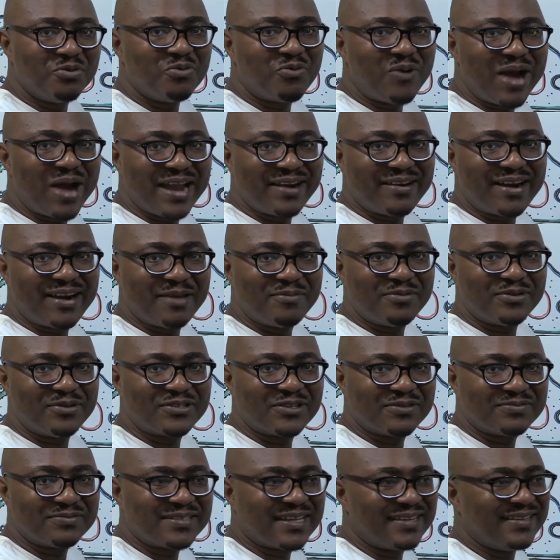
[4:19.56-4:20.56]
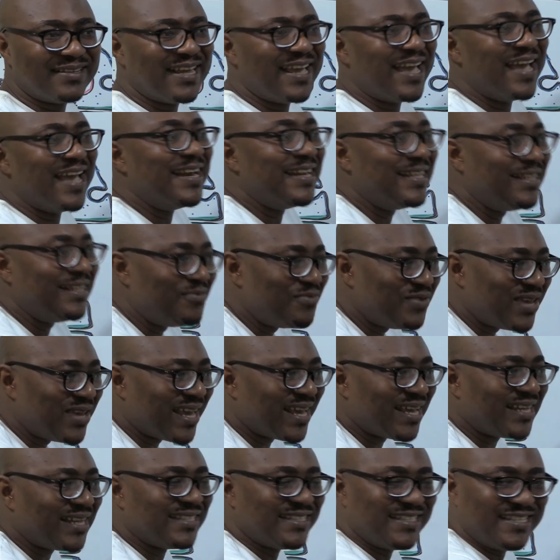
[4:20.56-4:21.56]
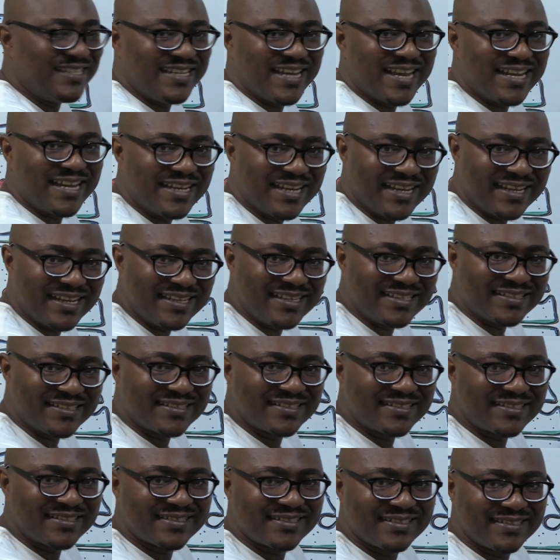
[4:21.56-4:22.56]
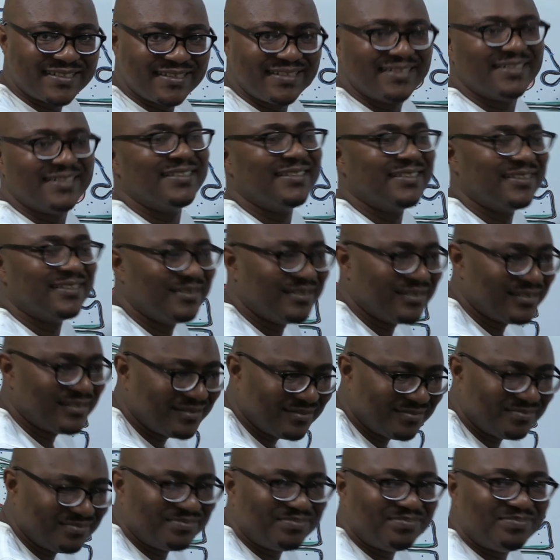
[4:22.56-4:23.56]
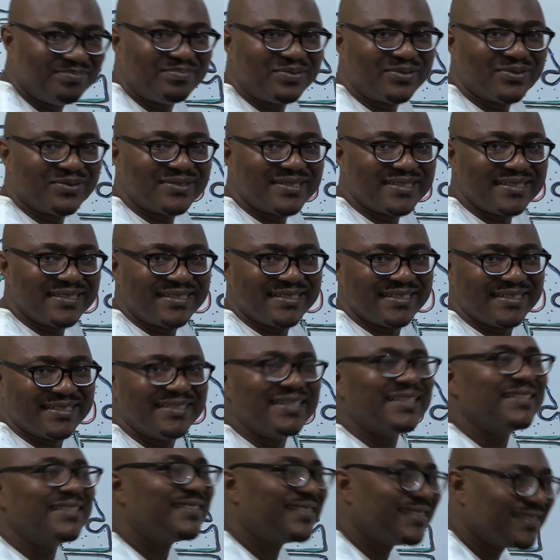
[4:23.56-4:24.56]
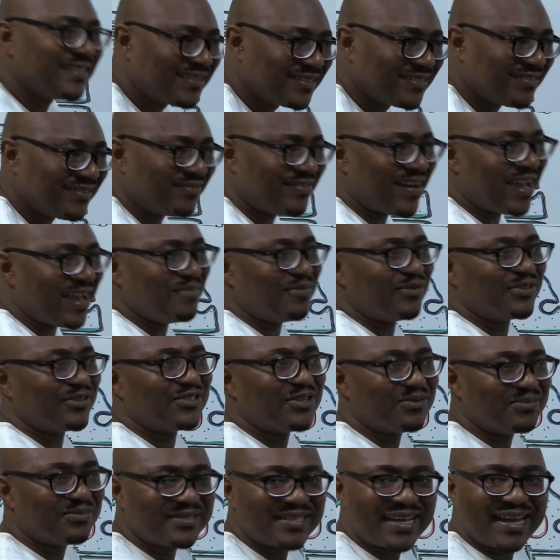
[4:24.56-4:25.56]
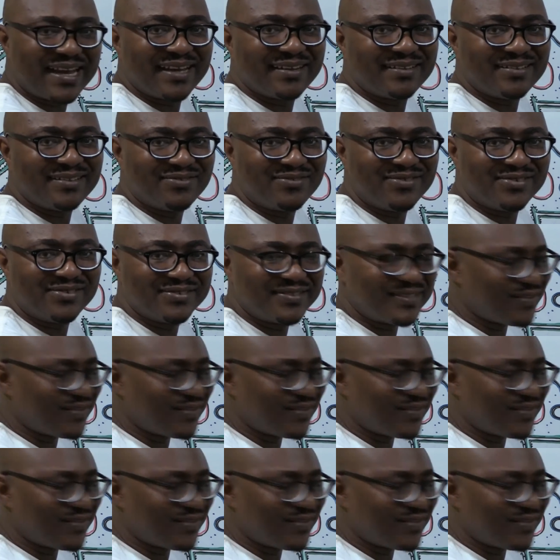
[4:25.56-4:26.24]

why ribosomes are there. Anywhere DNA is, protein synthesis, ribosomes are the ones